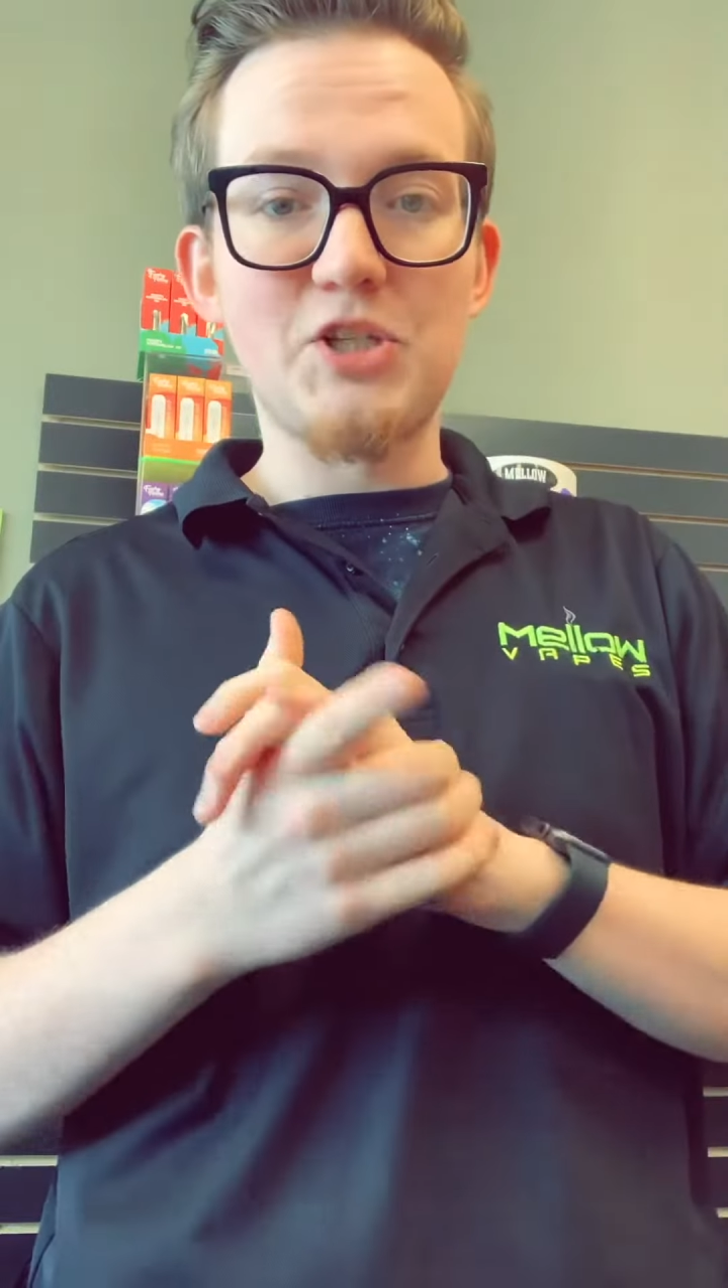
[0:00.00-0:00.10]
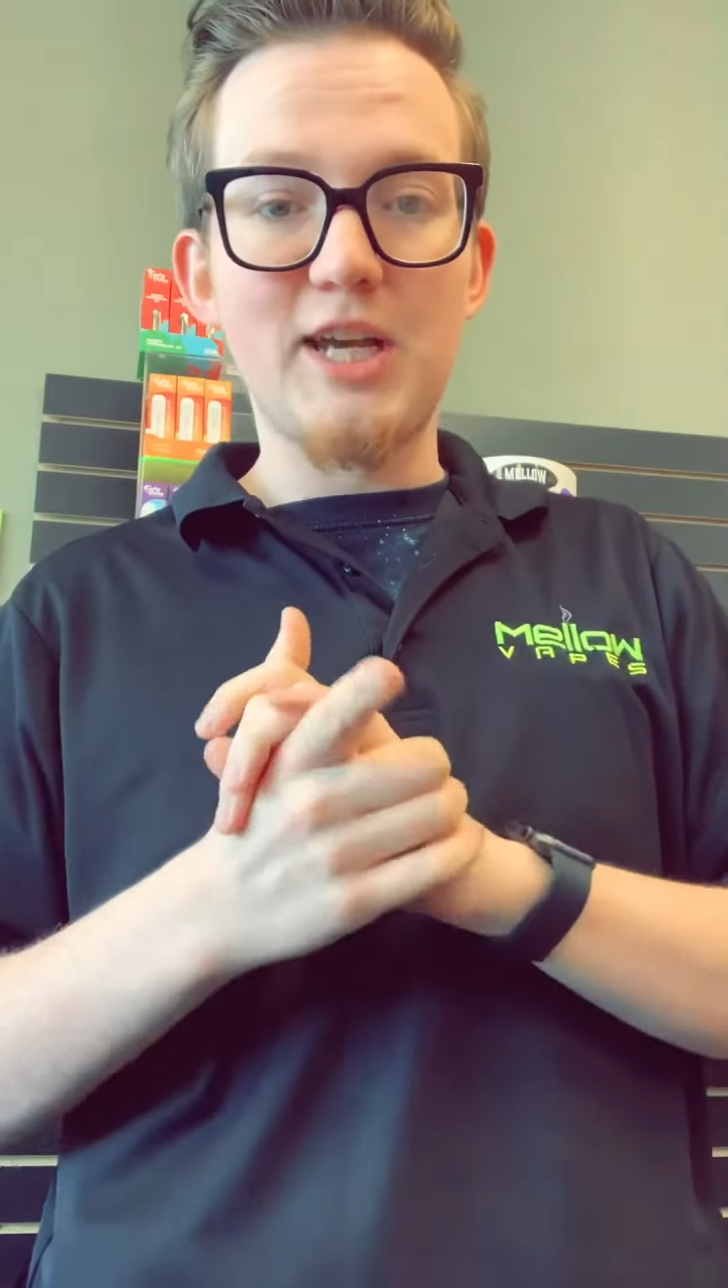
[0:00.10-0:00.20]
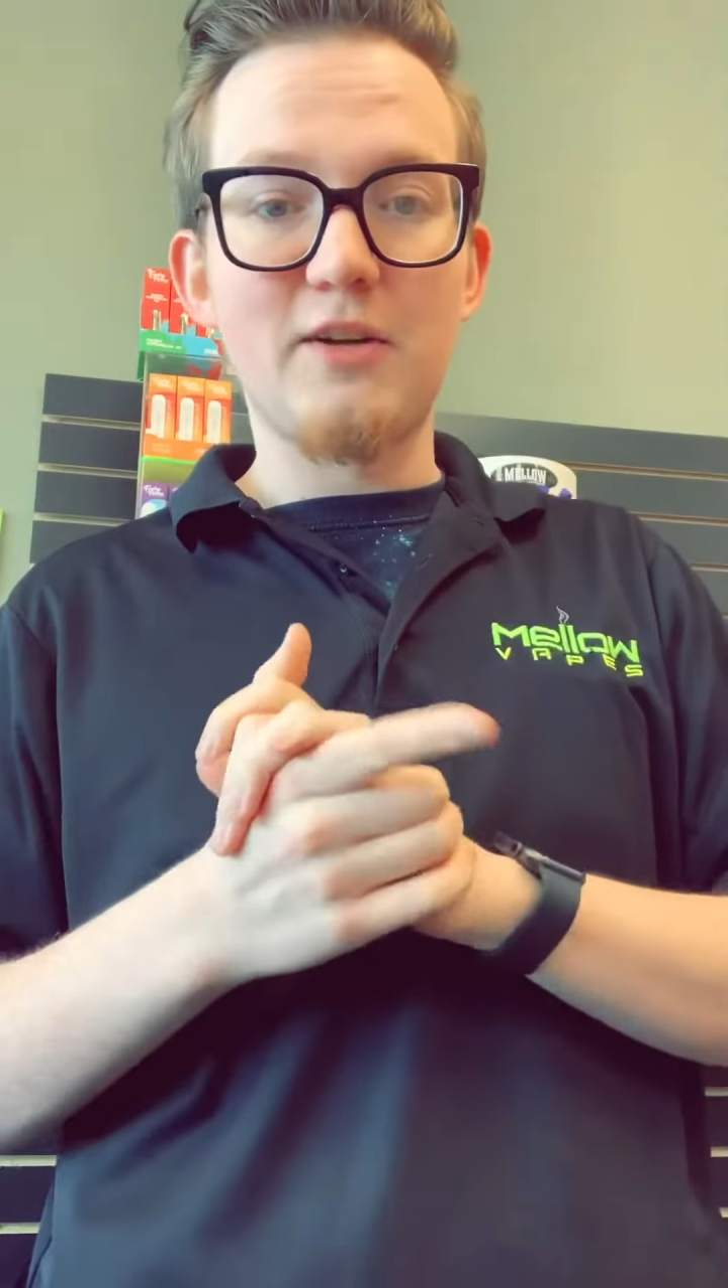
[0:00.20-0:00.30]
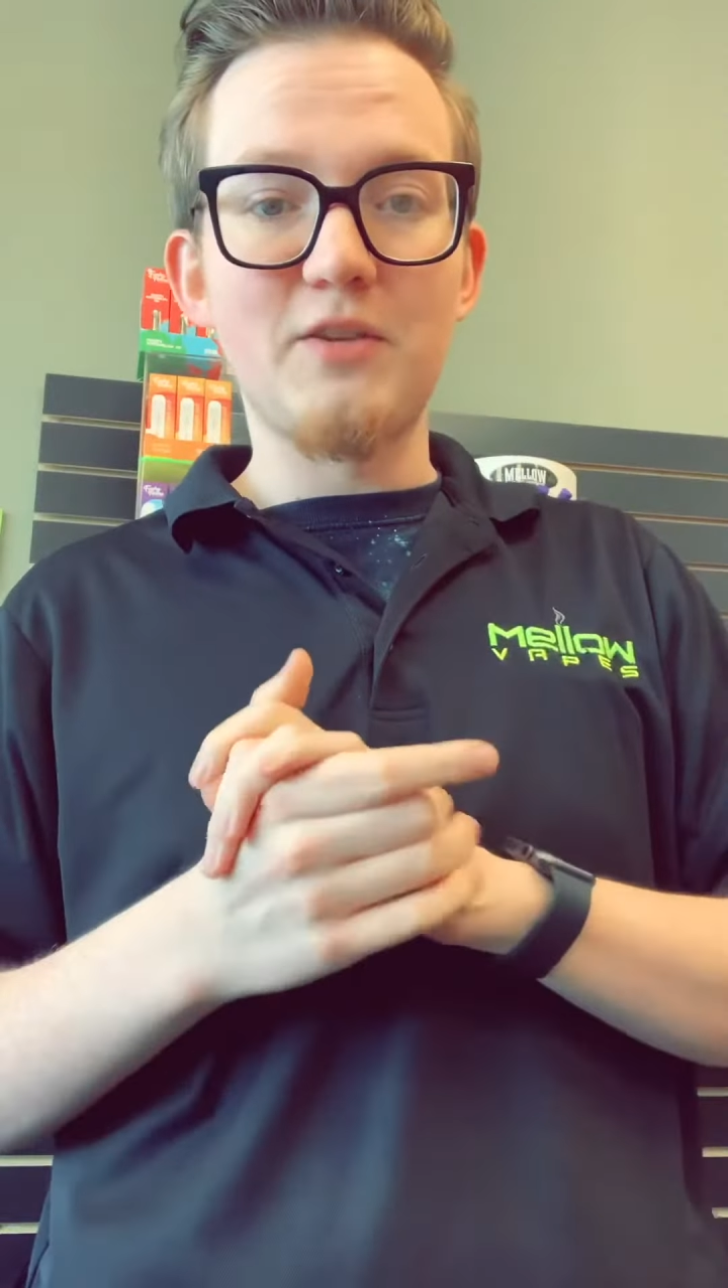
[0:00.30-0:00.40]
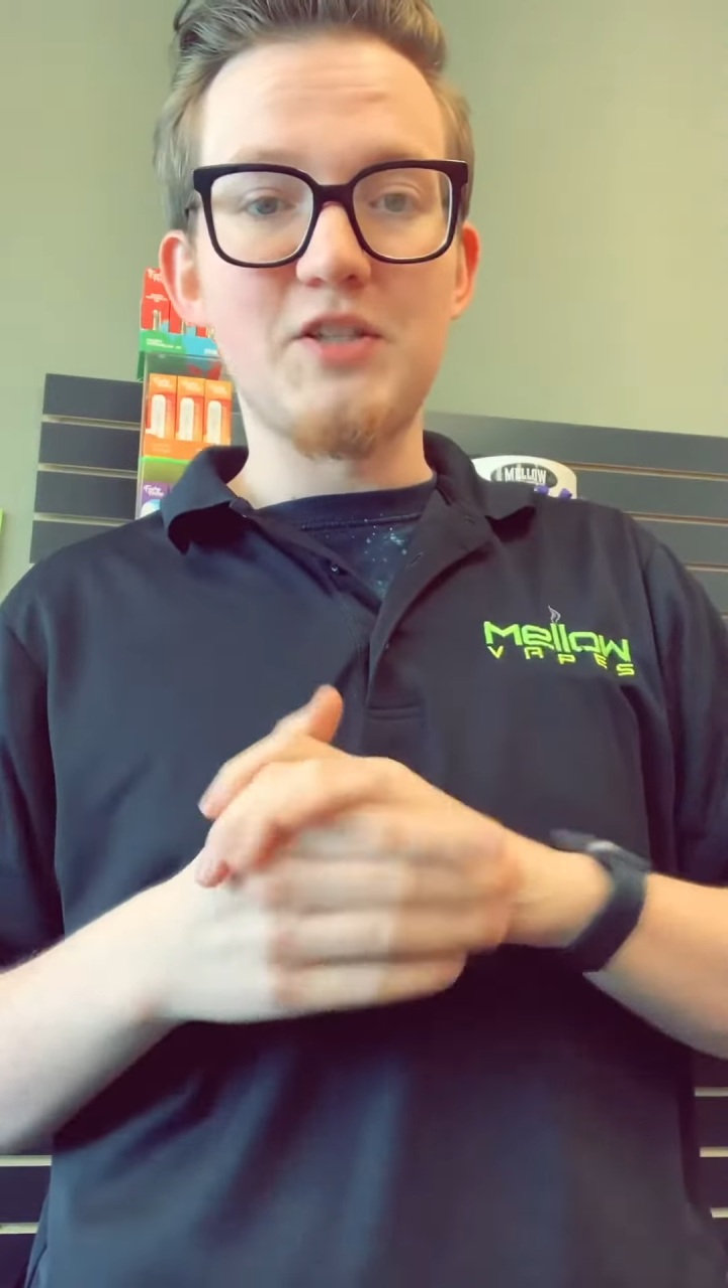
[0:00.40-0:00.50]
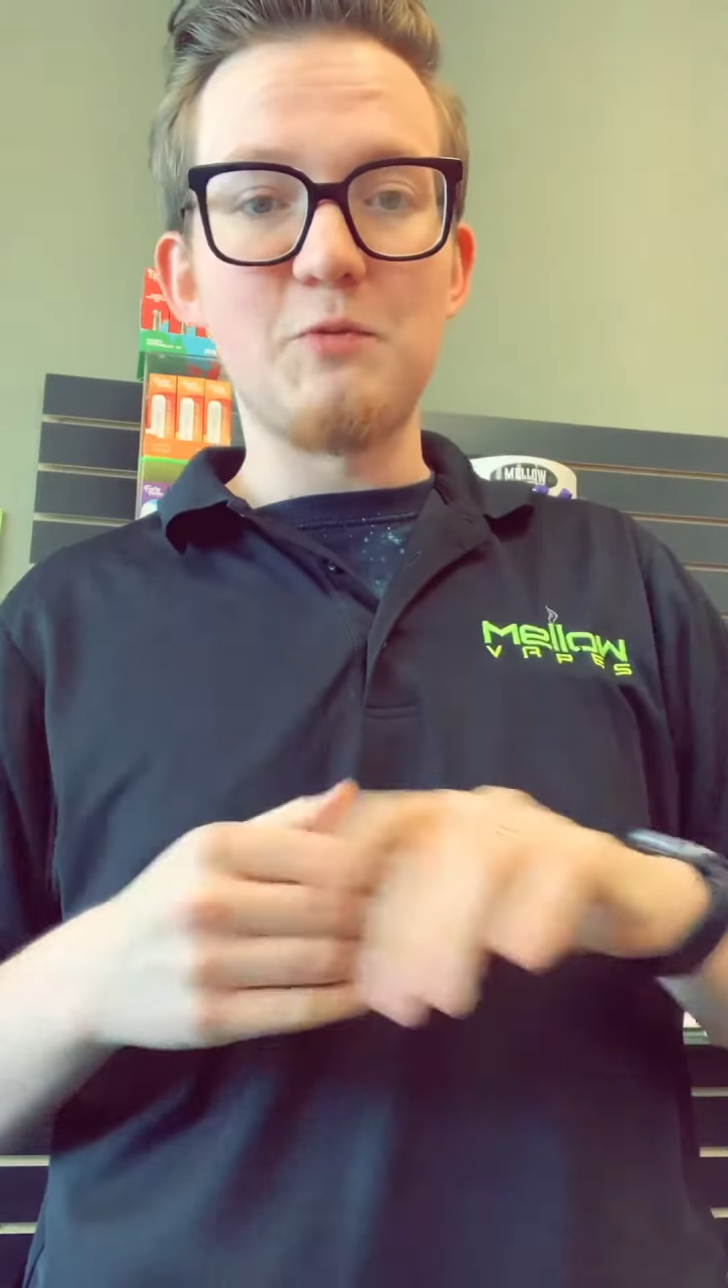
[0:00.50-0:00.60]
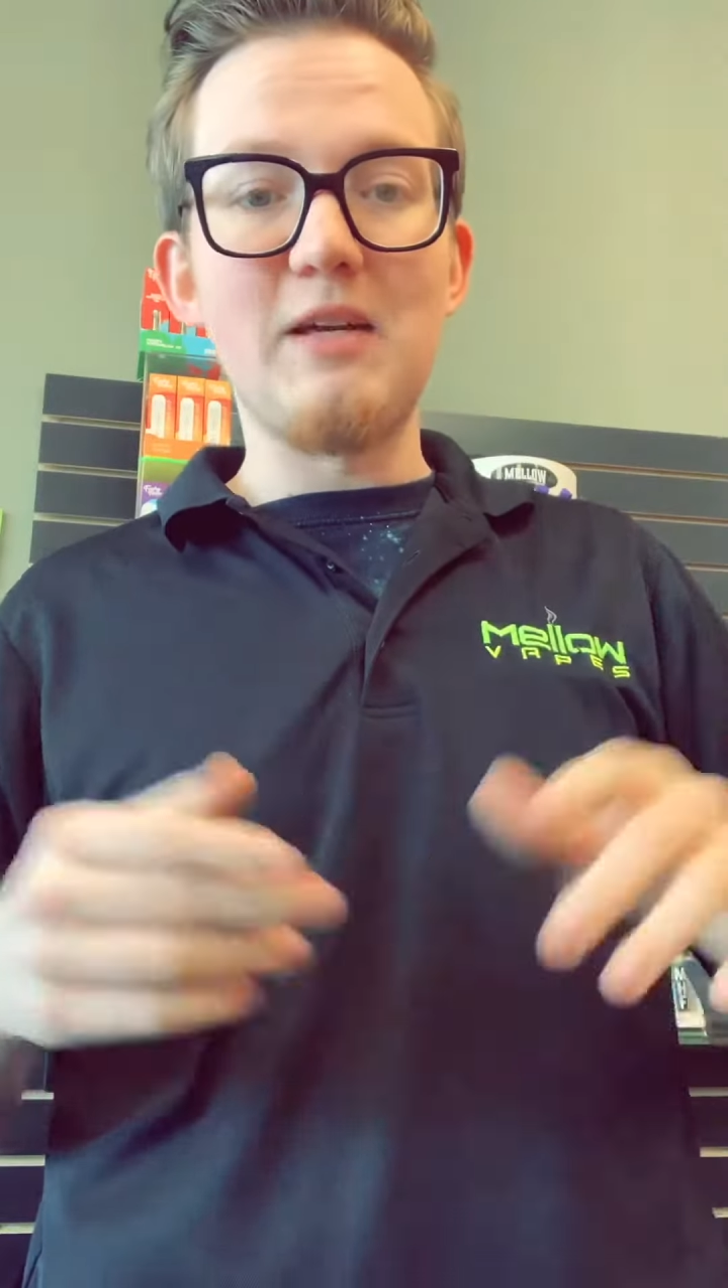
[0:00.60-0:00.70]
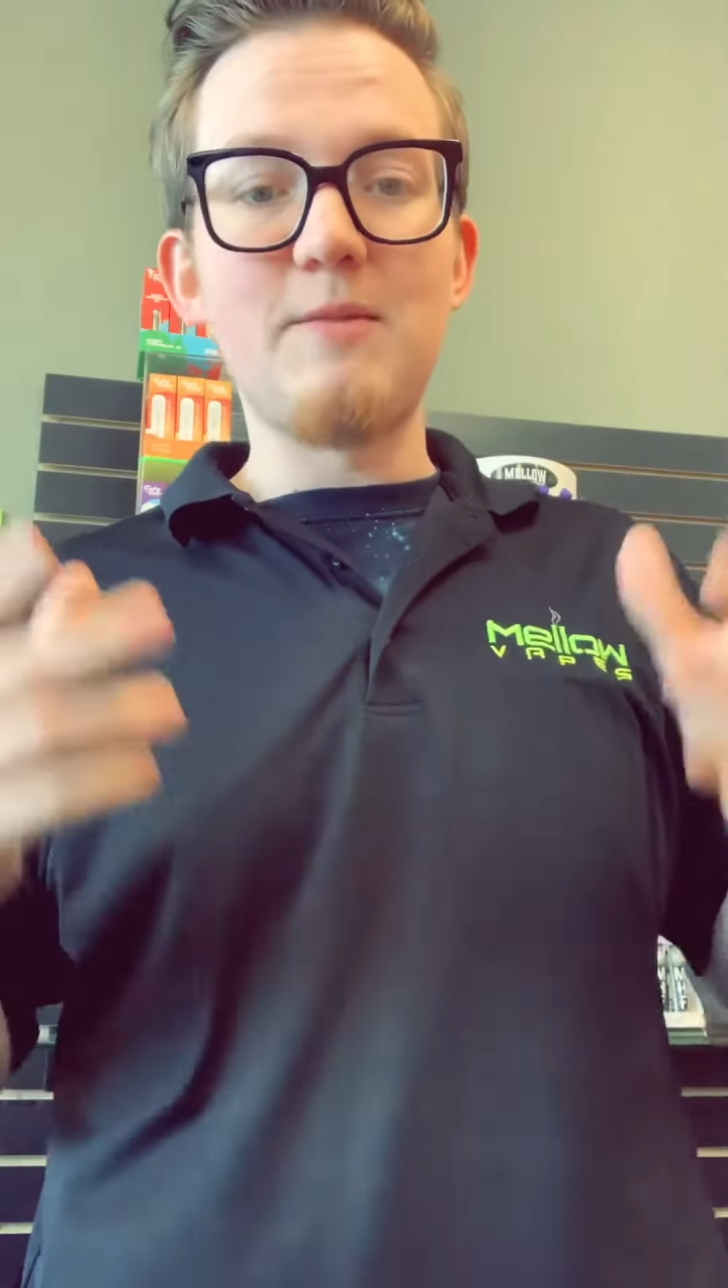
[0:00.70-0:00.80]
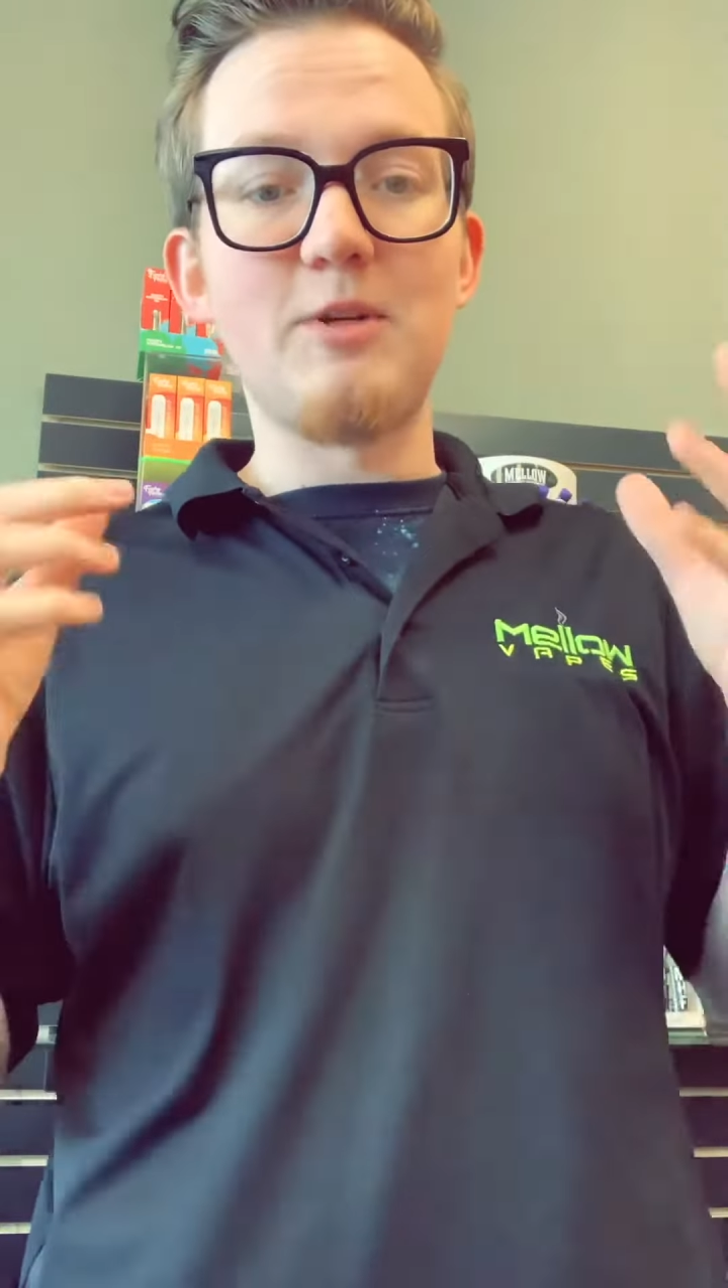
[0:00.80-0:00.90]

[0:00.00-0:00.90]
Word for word: channel this week